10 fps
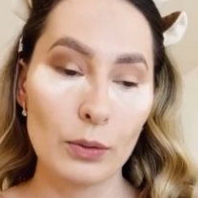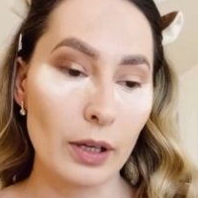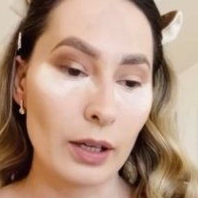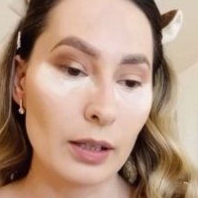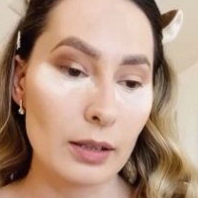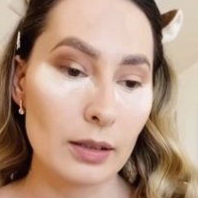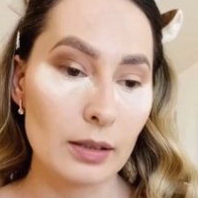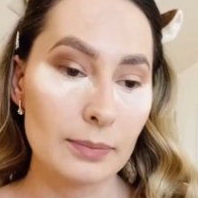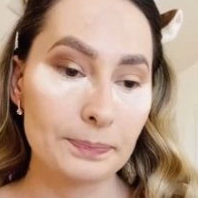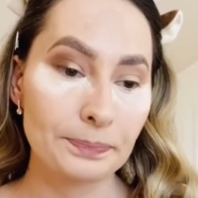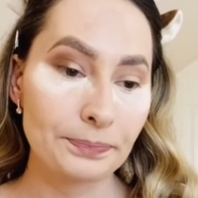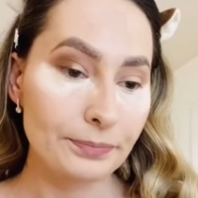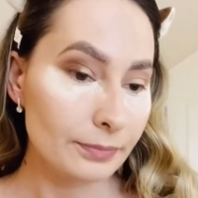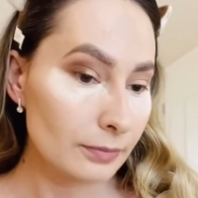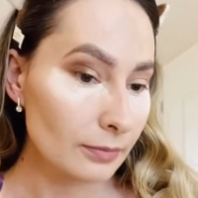can
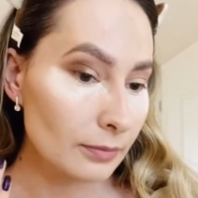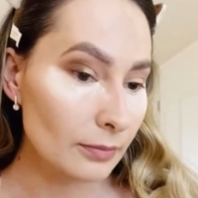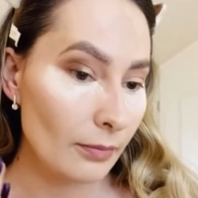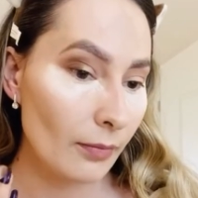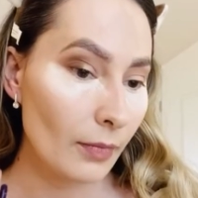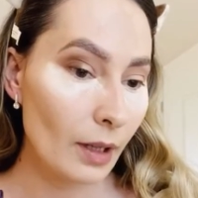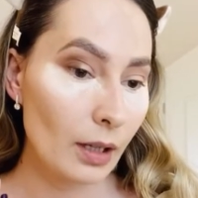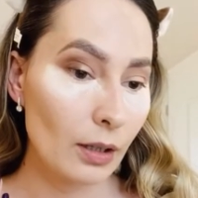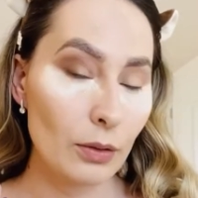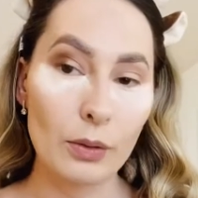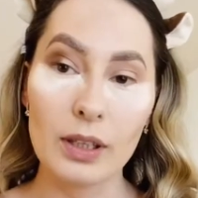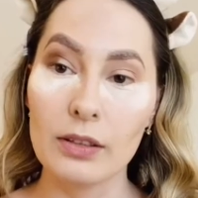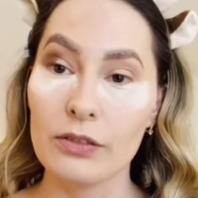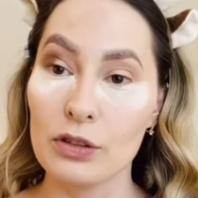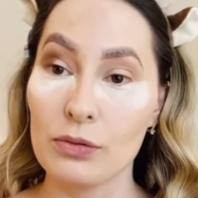you know, get
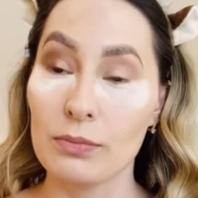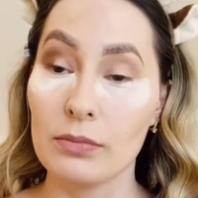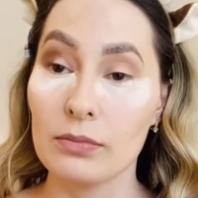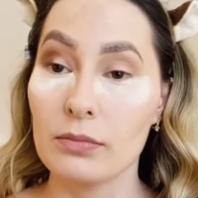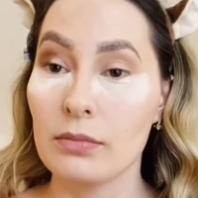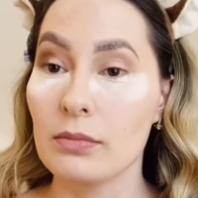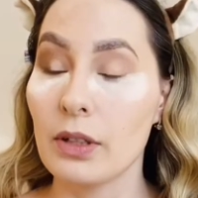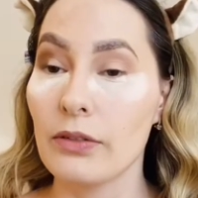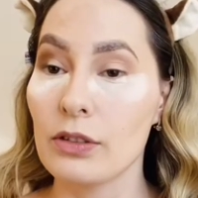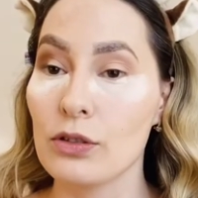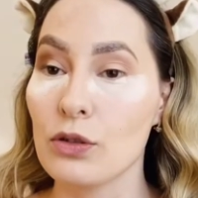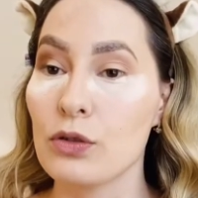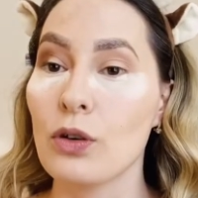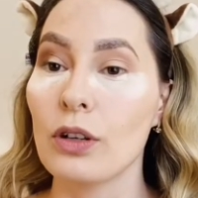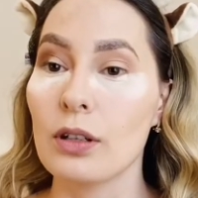of a
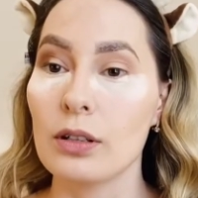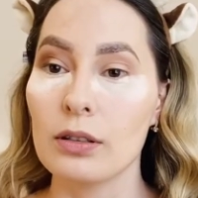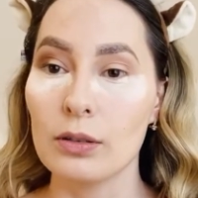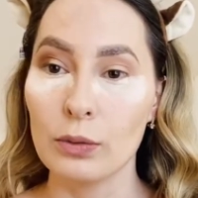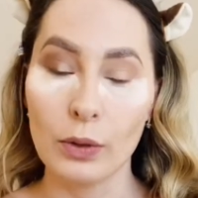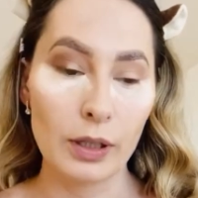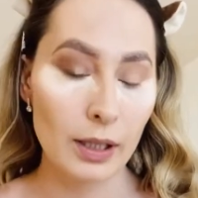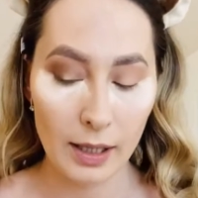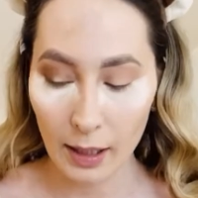stronger look.